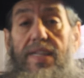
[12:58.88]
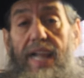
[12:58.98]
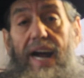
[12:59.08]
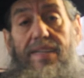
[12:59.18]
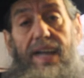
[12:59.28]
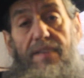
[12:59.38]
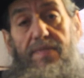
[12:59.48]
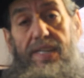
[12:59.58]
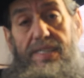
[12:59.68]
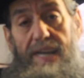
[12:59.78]
Anar
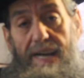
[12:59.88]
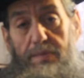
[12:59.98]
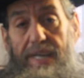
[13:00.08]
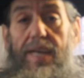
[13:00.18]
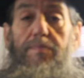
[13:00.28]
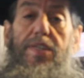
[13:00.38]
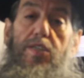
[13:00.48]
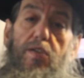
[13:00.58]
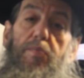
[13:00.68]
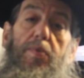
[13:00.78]
Dafen Etzayim, we can't be
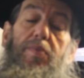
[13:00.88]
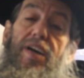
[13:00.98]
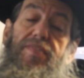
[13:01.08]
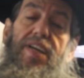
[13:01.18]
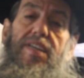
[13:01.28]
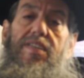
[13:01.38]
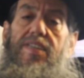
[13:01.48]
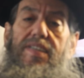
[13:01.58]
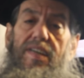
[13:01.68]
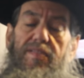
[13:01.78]
stupid, we have to ask
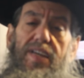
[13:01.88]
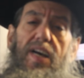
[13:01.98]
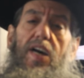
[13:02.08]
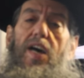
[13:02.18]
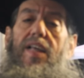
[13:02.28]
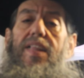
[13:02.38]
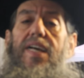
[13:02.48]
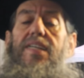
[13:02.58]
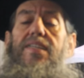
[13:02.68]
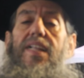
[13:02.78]
ourselves,
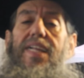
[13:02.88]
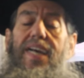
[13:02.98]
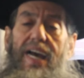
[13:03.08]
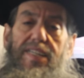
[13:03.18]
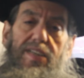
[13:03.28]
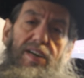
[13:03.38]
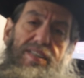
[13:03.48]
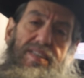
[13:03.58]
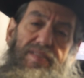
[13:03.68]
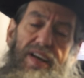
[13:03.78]
these
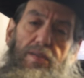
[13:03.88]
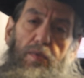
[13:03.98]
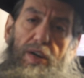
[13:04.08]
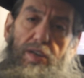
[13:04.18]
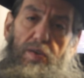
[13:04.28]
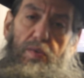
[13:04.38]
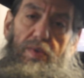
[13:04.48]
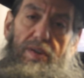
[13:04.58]
liaisons to NYU,